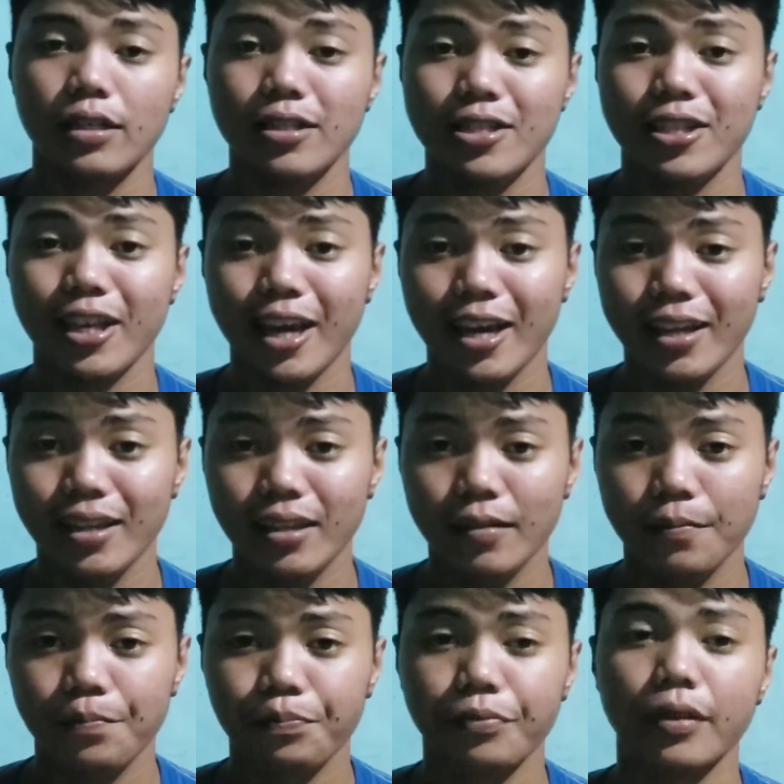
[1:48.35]
Instead,
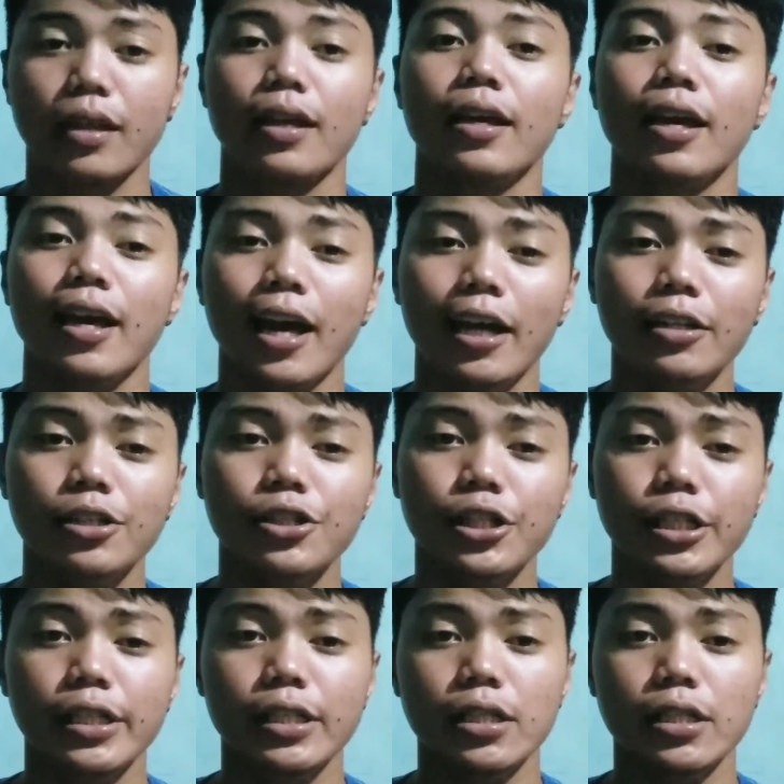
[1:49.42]
energy